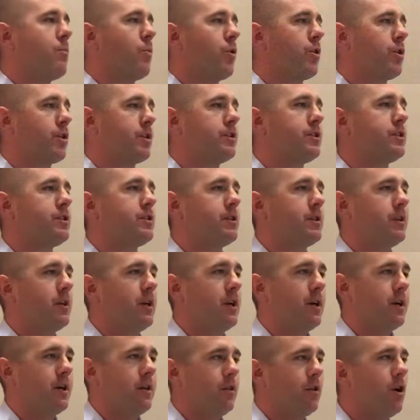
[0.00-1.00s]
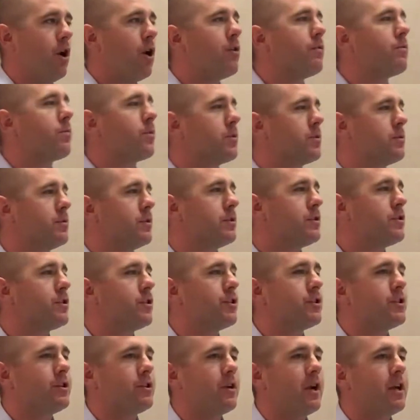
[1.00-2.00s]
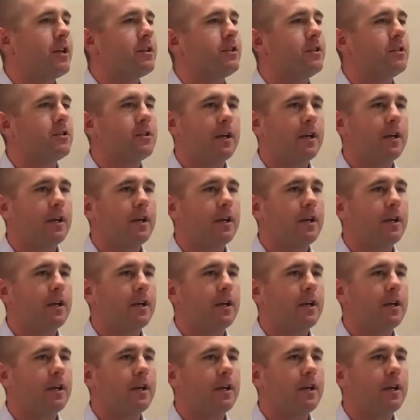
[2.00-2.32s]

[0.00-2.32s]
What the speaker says: works, law enforcement search and rescue.